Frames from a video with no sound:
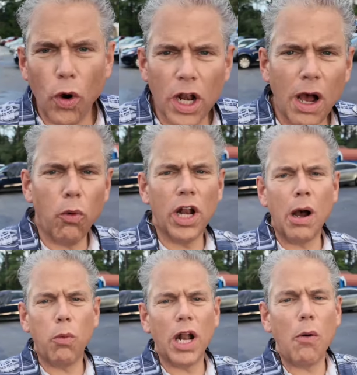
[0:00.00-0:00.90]
What up, what
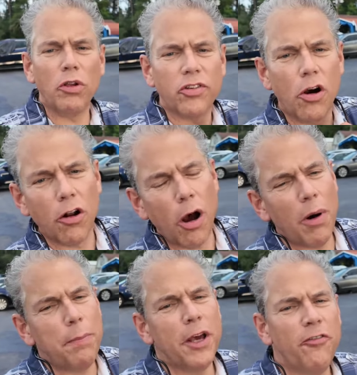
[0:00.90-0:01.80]
up, what up? What's going on,
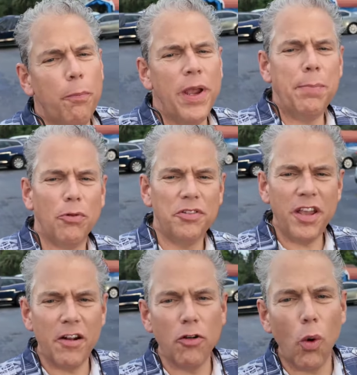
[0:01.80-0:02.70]
my beautiful people? It's
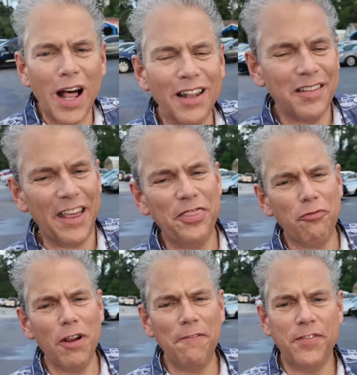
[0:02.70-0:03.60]
Henry Wallace at
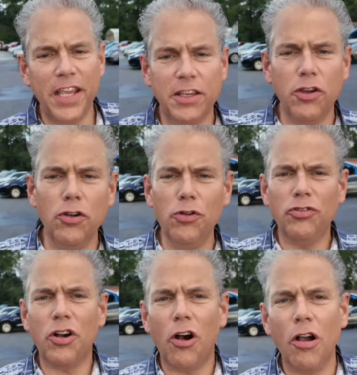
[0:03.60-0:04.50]
Thrifty
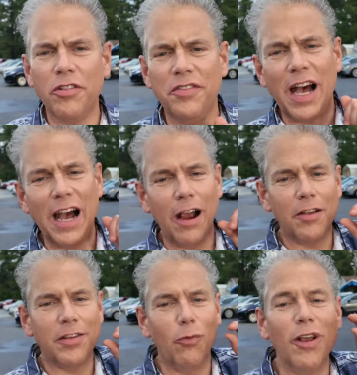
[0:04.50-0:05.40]
Used Cars and
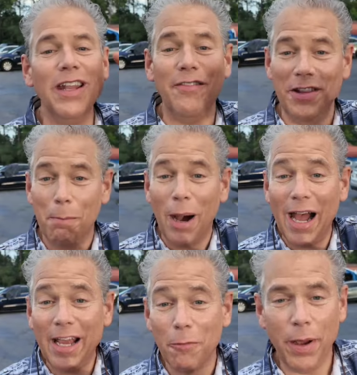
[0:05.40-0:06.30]
Tires, and we're living the
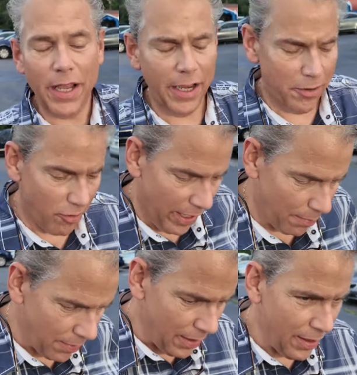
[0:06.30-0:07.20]
buy here, pay here dream.
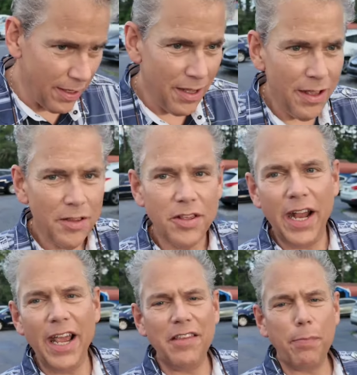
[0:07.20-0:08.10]

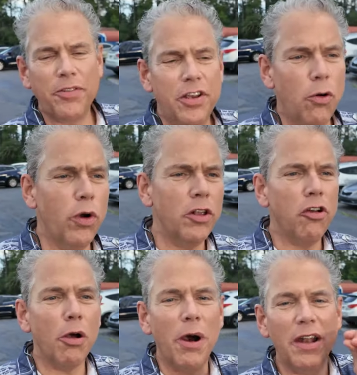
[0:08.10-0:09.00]
Today's episode, we're gonna
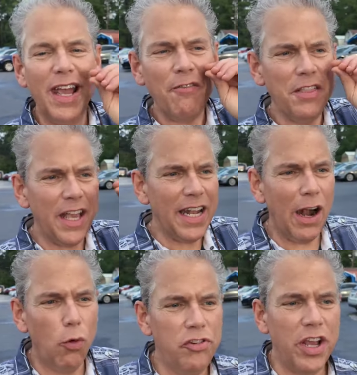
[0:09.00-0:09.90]
talk about everything that
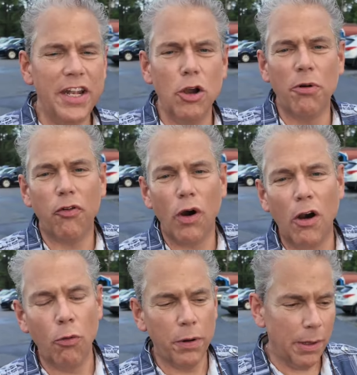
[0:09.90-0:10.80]
I wish I knew before I
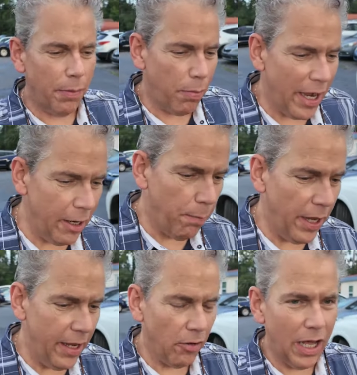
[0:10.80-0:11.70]
opened up a buy here,
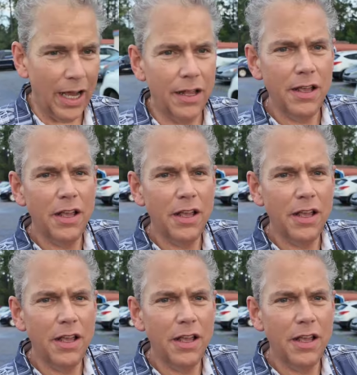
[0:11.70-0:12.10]
pay here lot.